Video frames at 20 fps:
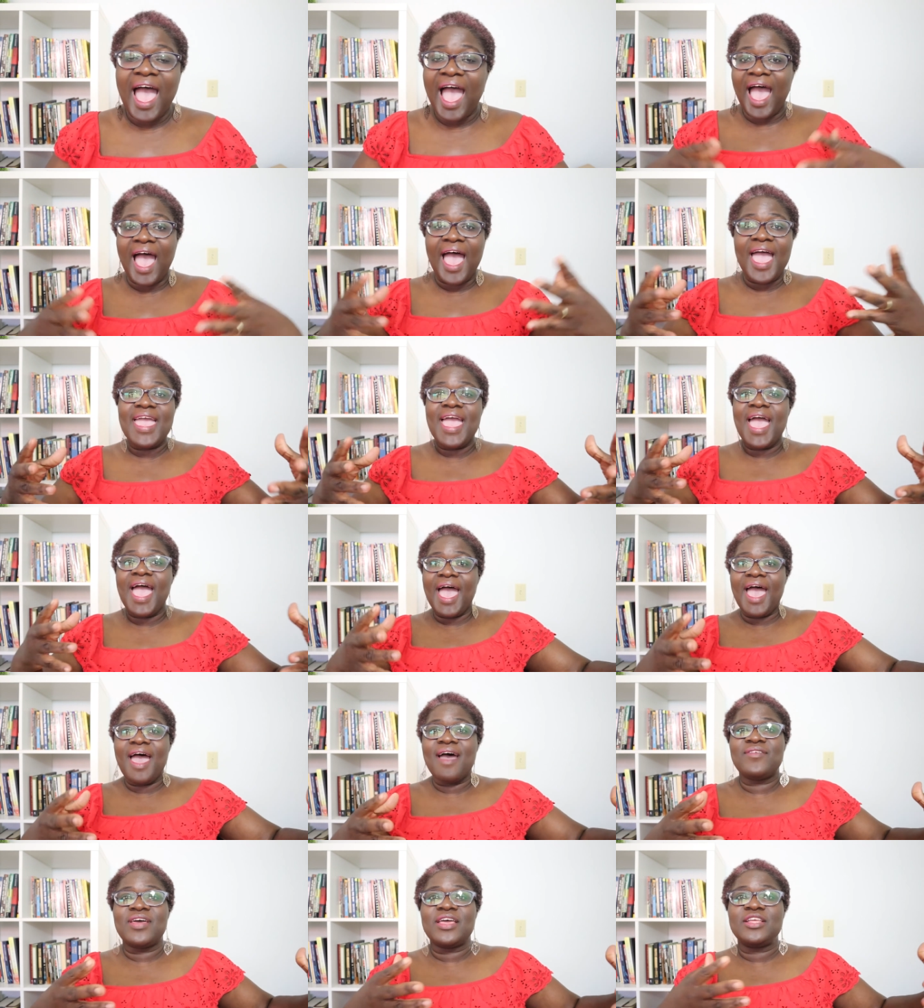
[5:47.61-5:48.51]

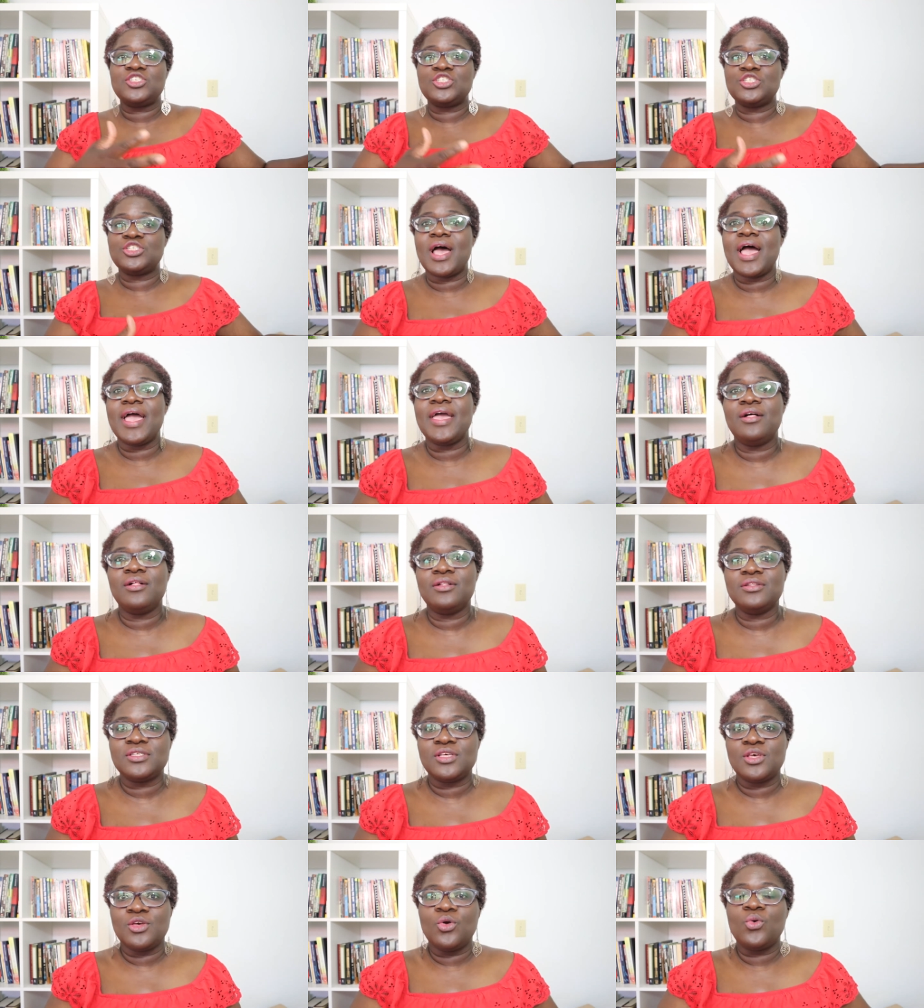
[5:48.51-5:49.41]
I have a
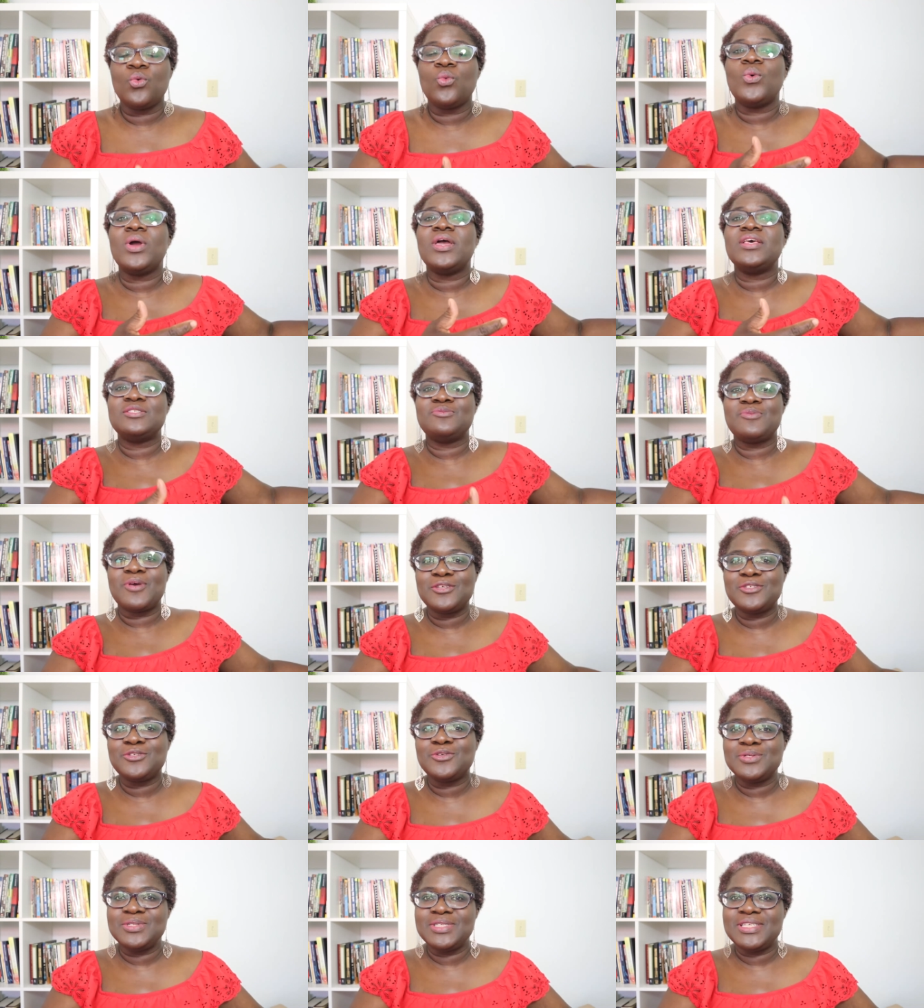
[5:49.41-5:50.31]
child with
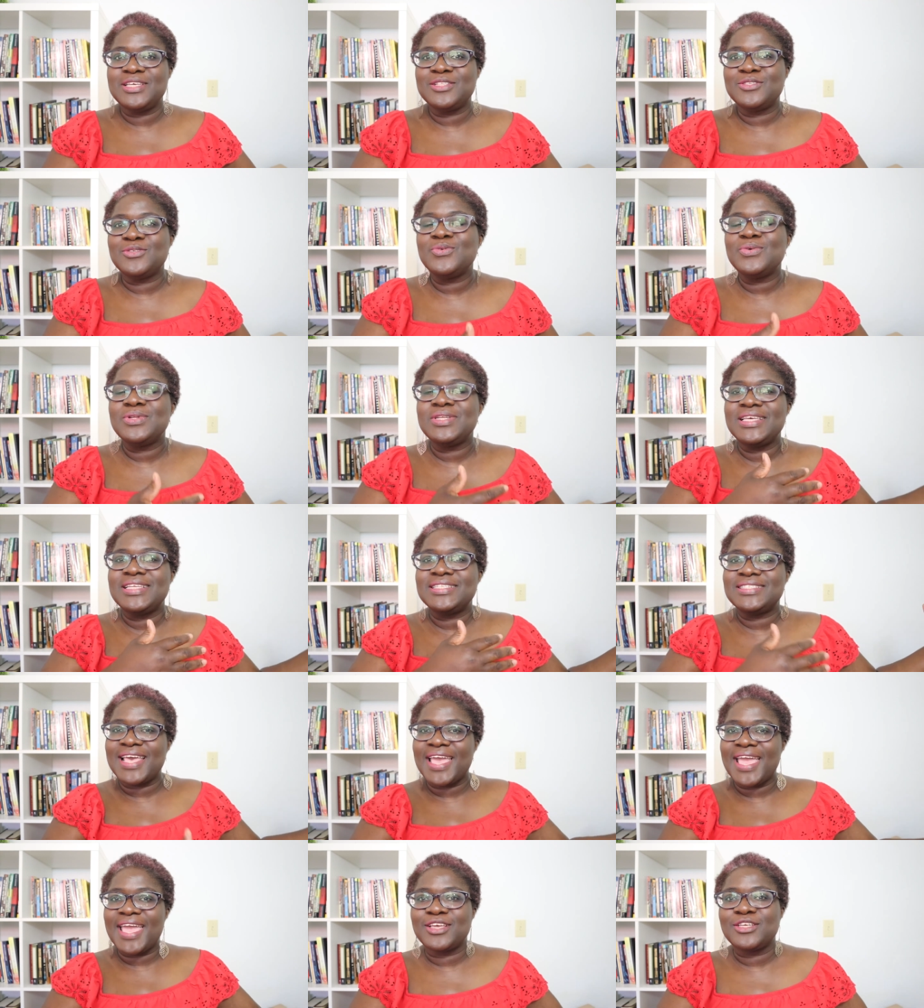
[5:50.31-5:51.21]
special needs who
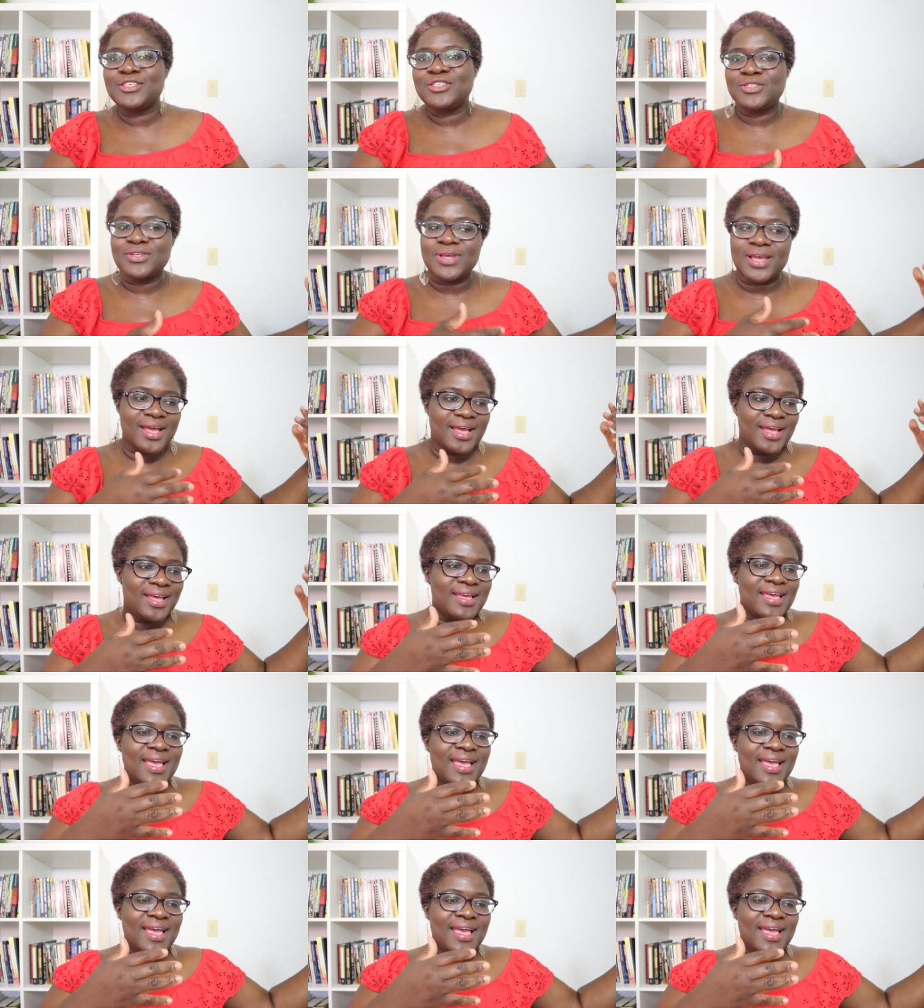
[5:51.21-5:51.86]
needs extra